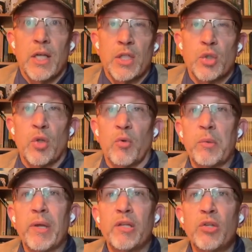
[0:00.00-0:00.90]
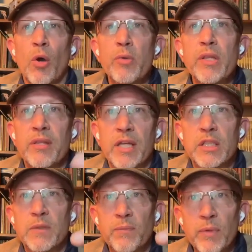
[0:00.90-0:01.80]
so that we may know the
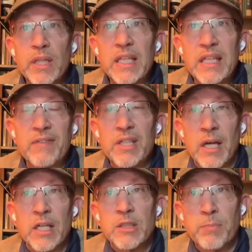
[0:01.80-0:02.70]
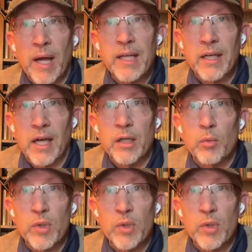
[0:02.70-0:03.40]
things freely given to us by God,